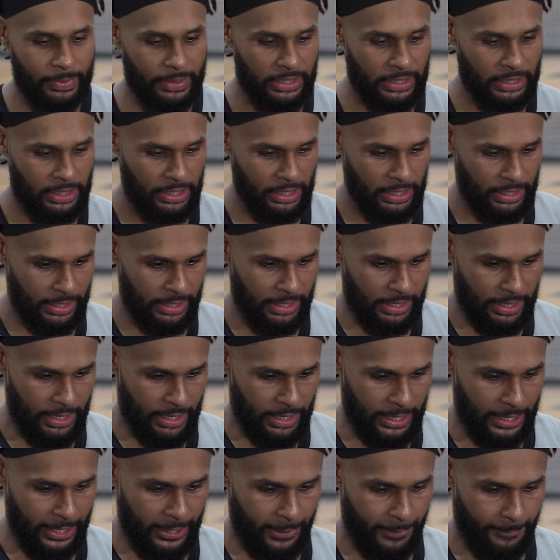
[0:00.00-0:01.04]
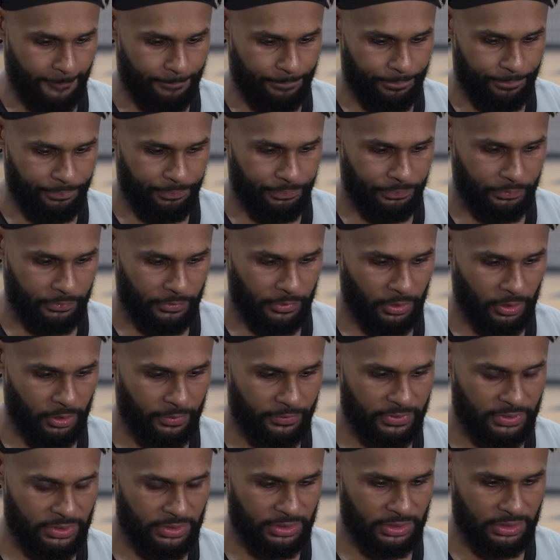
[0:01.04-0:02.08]
But um,
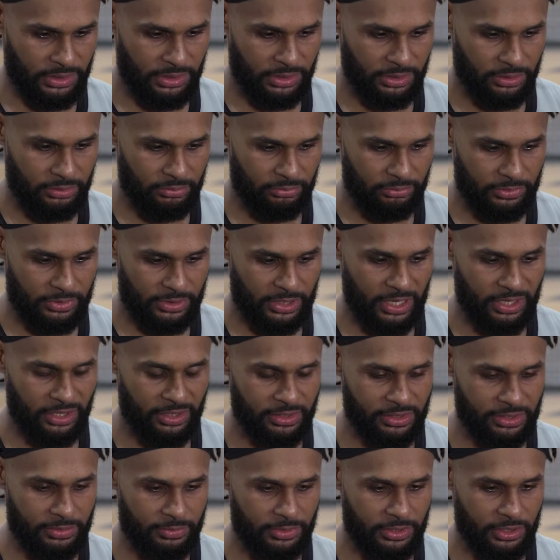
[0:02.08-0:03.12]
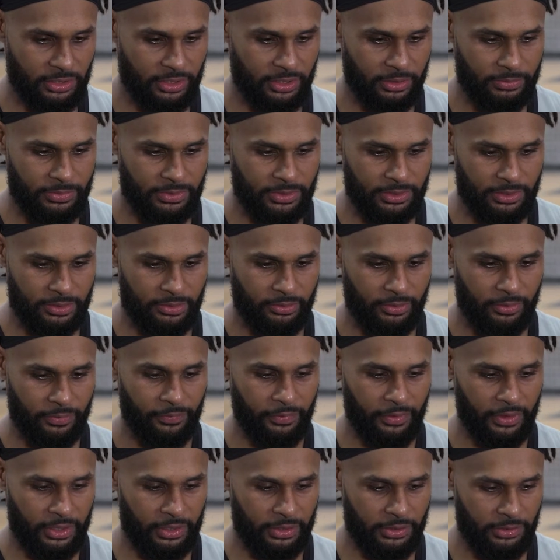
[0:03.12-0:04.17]
obviously, taking some time to
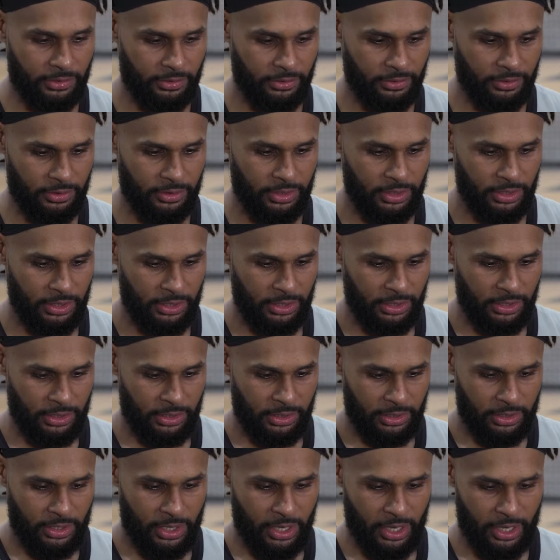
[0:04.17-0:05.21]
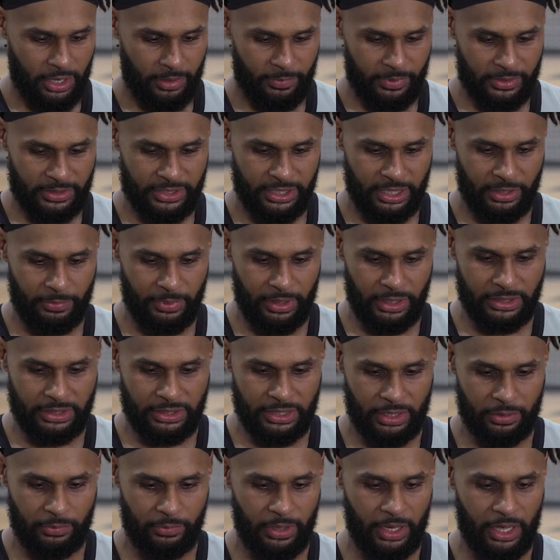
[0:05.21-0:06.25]
reflect on um, the teammates
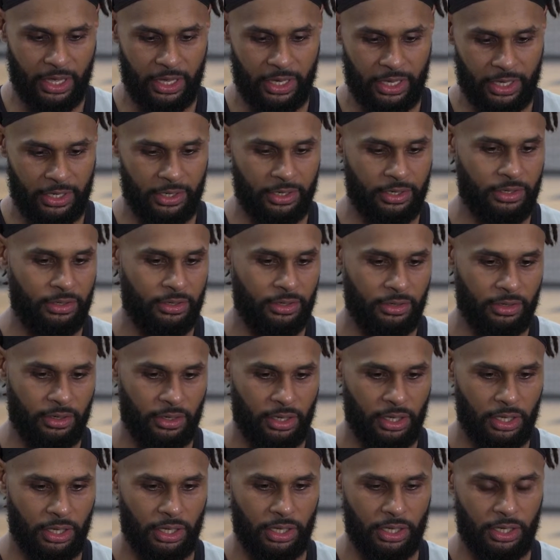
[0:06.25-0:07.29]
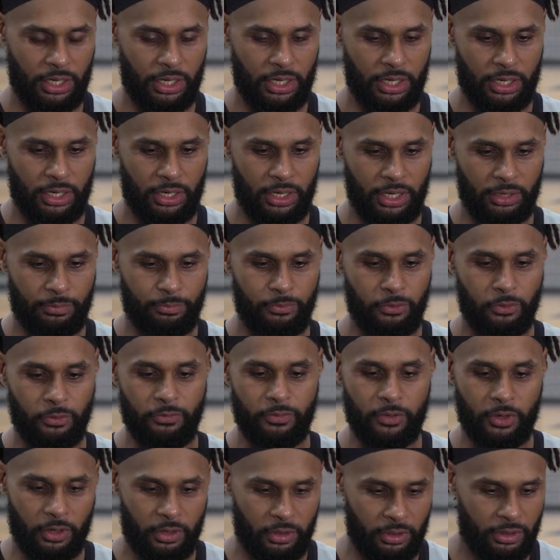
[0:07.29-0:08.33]
that we had and, and had
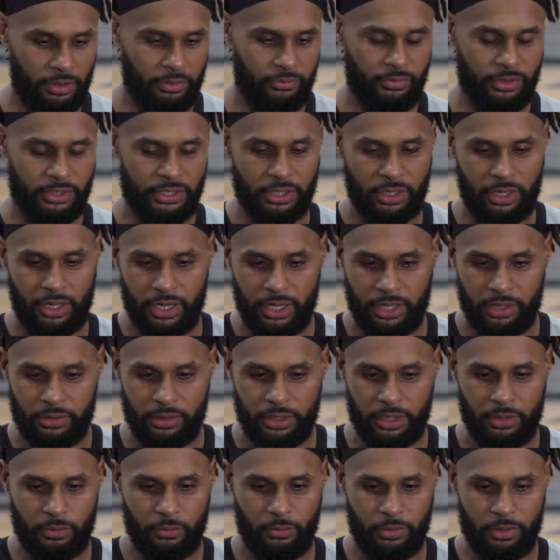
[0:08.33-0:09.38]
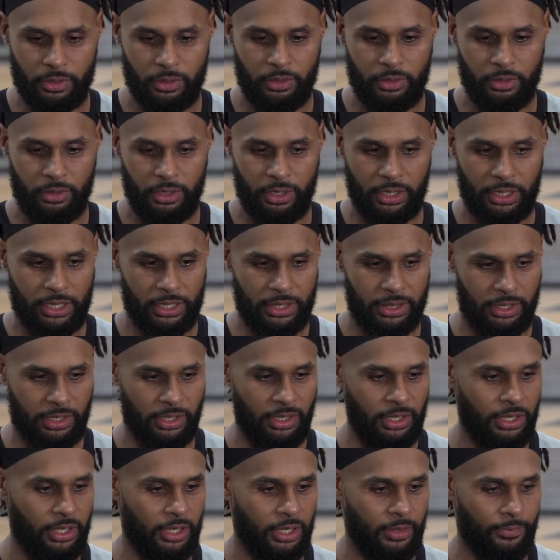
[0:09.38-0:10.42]
moved on and retired and, and whatnot, I
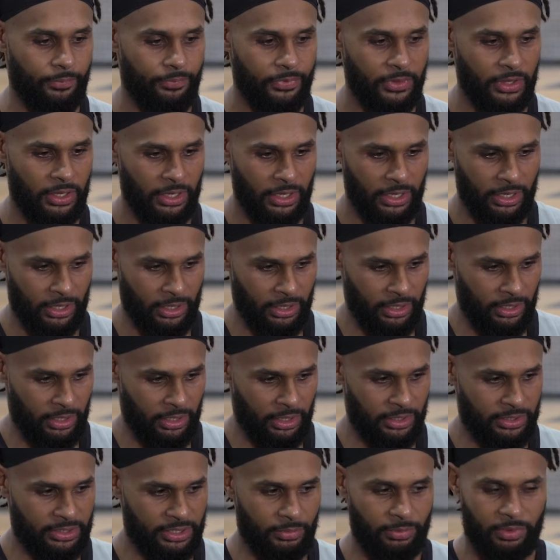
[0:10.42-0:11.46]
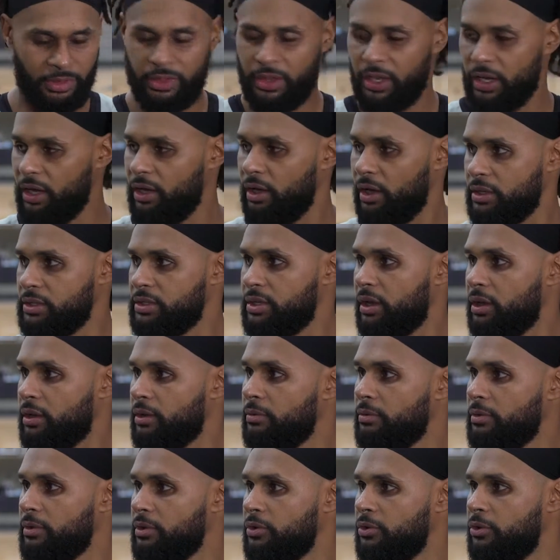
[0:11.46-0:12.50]
think um, it's something that I, I, take
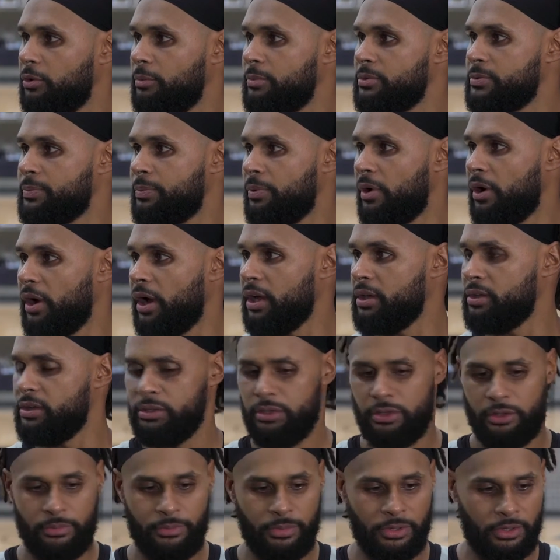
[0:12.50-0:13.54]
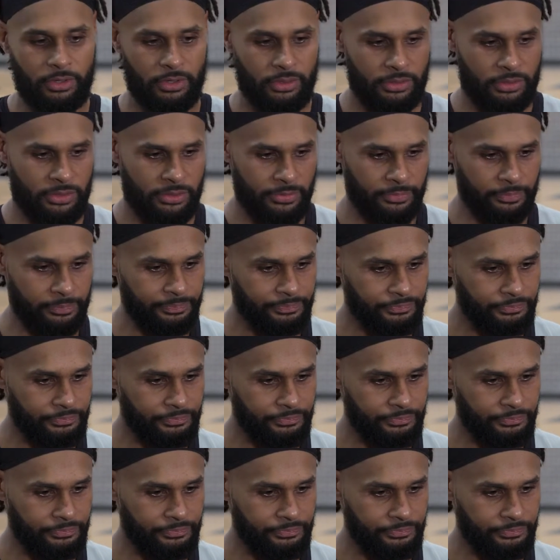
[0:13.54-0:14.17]
with enormous pride, you know, because